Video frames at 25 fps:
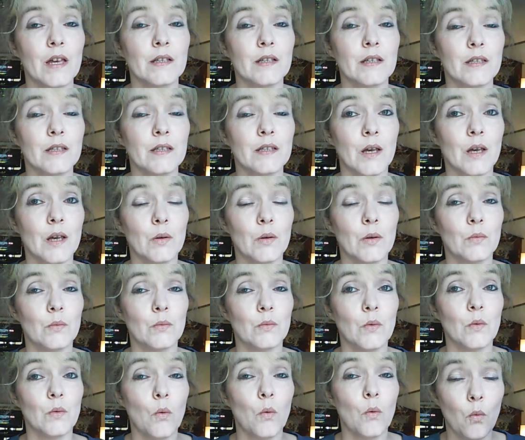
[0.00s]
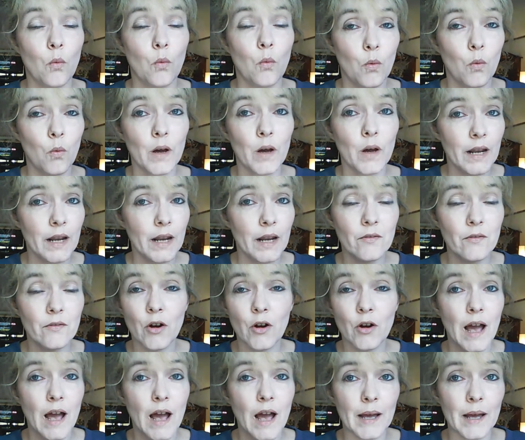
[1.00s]
So,
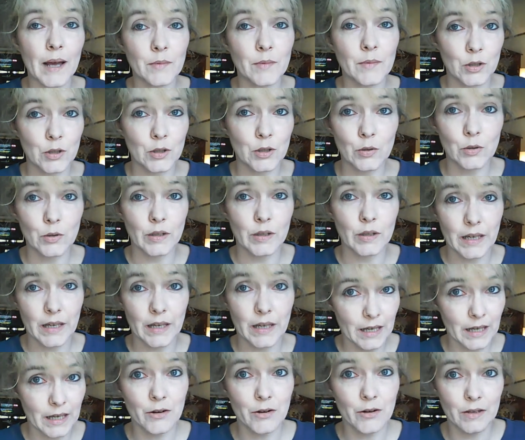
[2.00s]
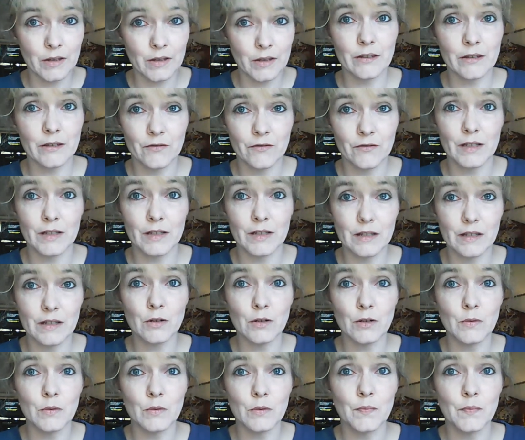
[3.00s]
whatever I'm doing here in the
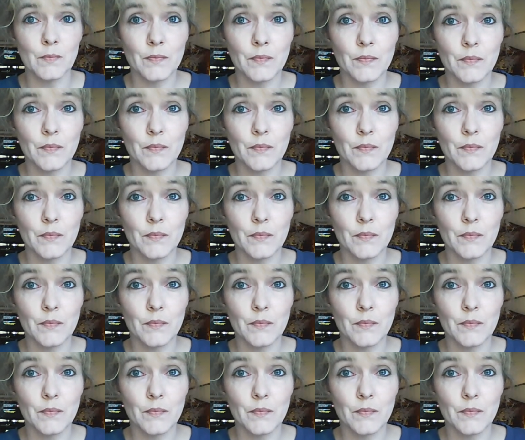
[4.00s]
physical